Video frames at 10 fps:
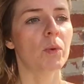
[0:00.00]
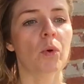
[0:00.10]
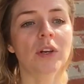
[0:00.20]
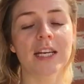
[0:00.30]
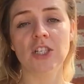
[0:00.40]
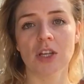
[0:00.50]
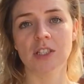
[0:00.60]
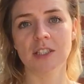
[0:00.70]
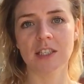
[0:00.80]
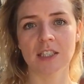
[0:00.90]
we want each other
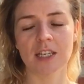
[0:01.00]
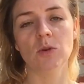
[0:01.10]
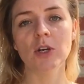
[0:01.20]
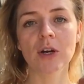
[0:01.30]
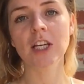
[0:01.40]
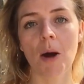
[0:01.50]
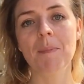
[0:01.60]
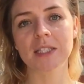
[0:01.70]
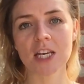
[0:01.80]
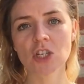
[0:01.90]
to succeed. We're not in
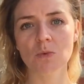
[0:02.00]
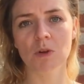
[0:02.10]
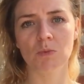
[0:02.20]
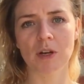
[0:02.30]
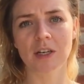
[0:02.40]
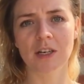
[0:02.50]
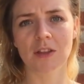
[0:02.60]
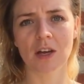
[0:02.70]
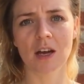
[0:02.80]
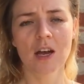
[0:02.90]
competition with one
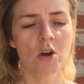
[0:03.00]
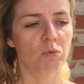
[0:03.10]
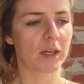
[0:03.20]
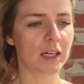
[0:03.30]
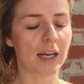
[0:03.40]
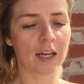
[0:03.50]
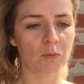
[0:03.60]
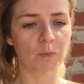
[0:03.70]
another. We're like,